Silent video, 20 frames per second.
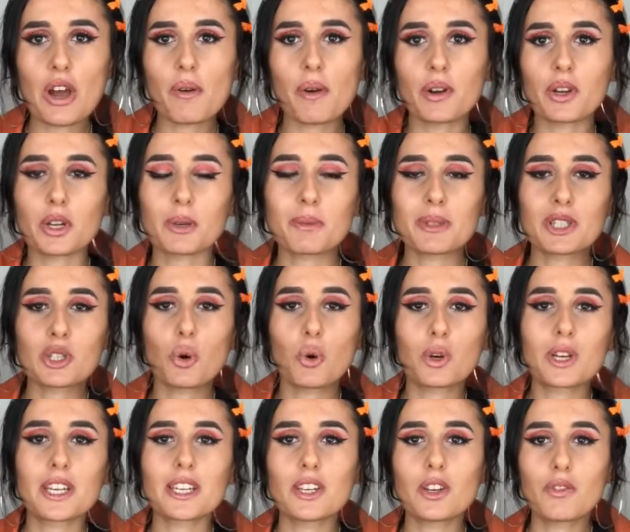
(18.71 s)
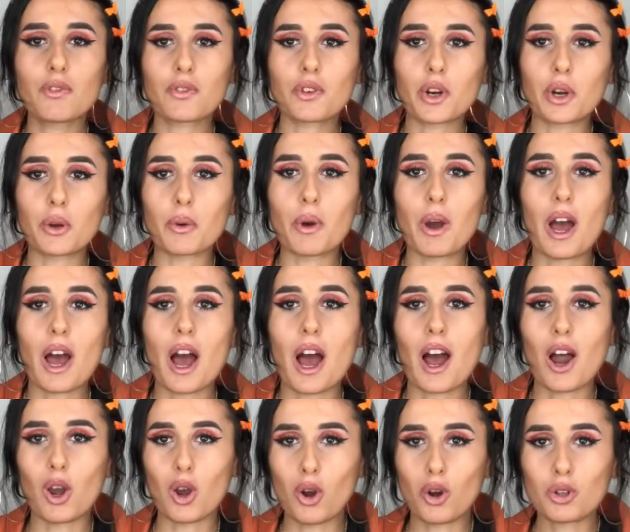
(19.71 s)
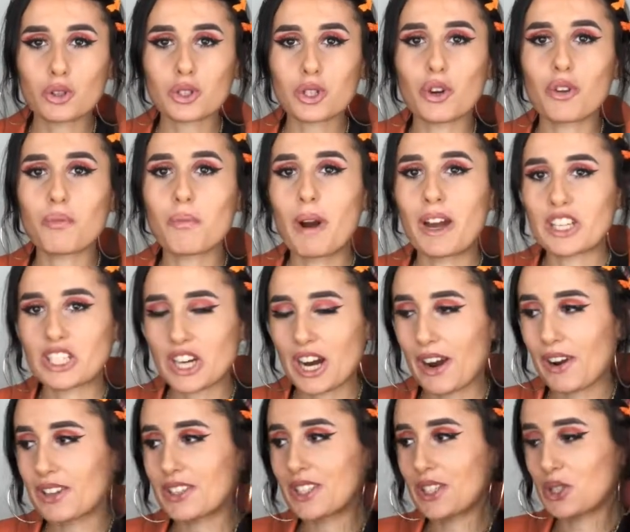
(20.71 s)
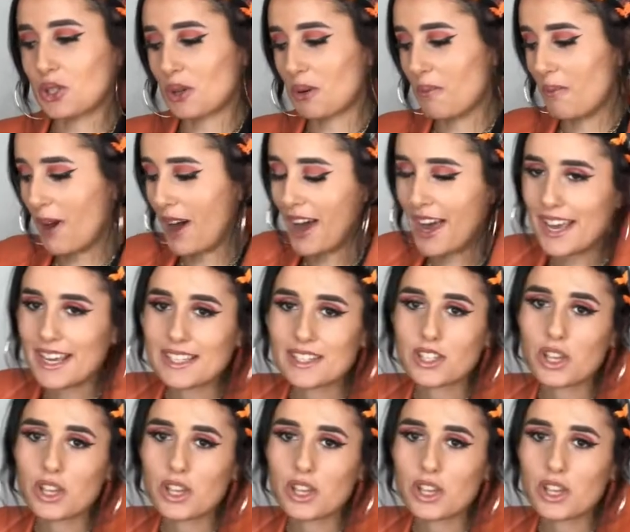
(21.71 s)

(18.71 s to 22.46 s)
I'm going to be talking you through a lot of my charity shop buys.